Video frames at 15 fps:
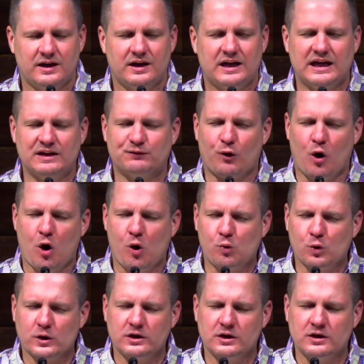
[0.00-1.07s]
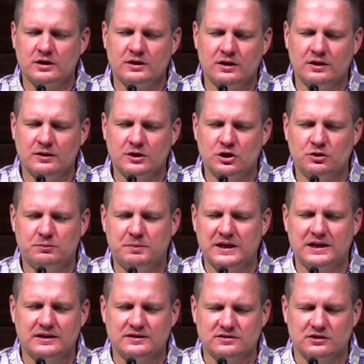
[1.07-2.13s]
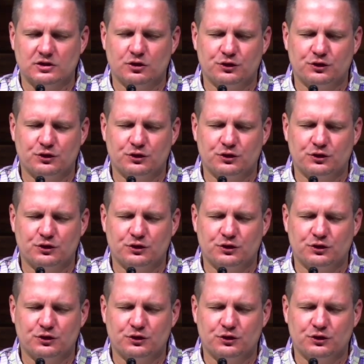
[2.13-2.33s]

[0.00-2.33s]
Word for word: If all we're going to be is a little